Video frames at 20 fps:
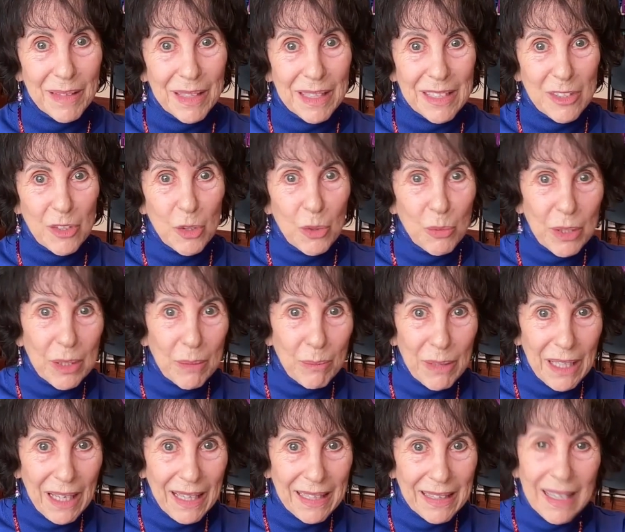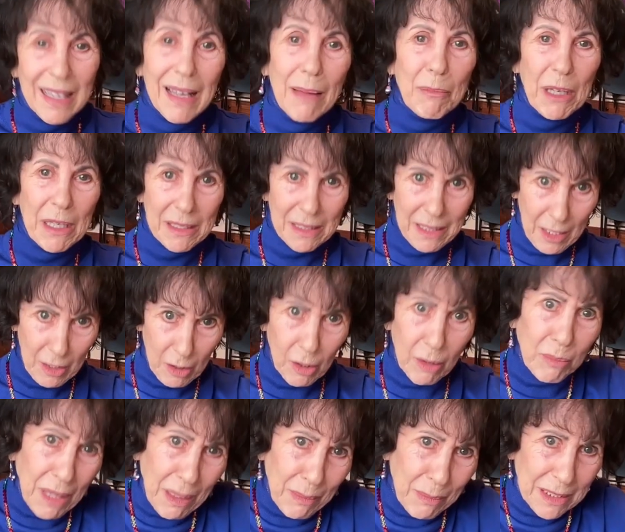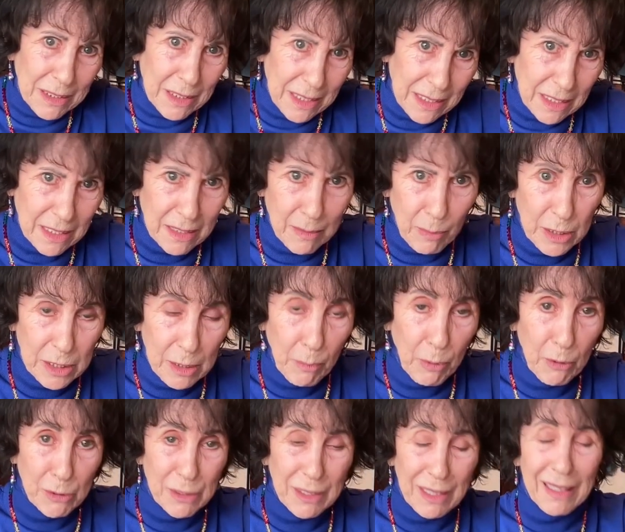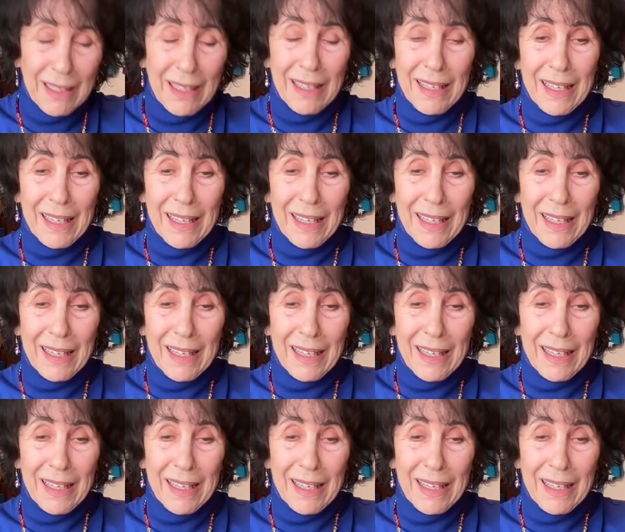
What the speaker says: Because you wouldn't be like that. I'm not saying, I mean, just supposing.